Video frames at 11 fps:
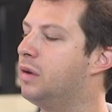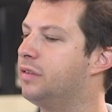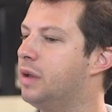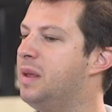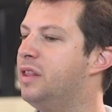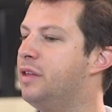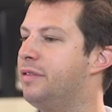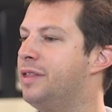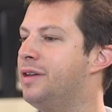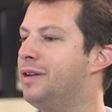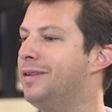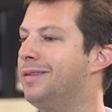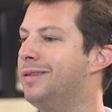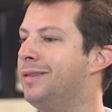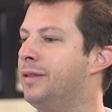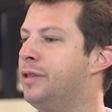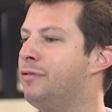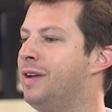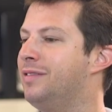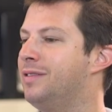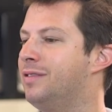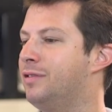I mean, the the the
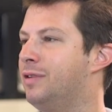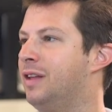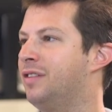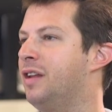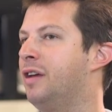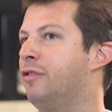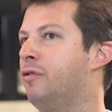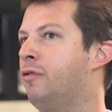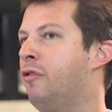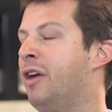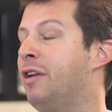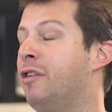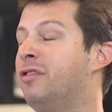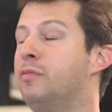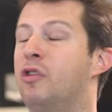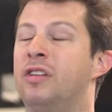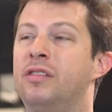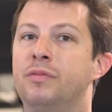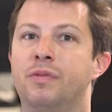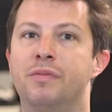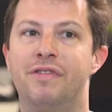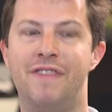reason this storyline is going to get getting some criticism
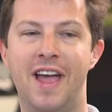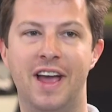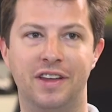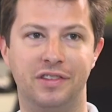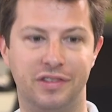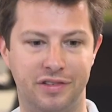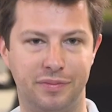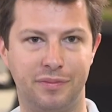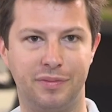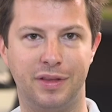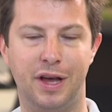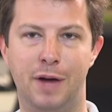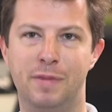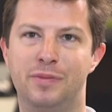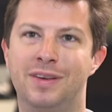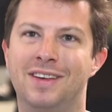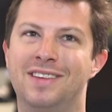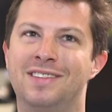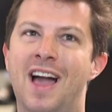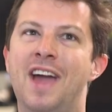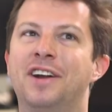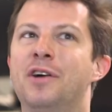from fans um, is because
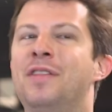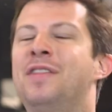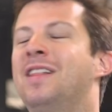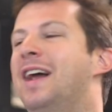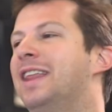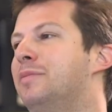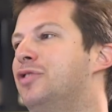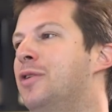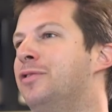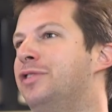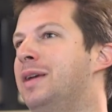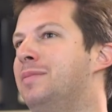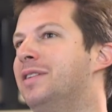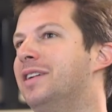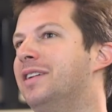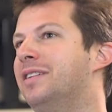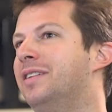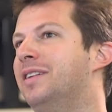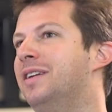I don't know, a lot of them don't seem to.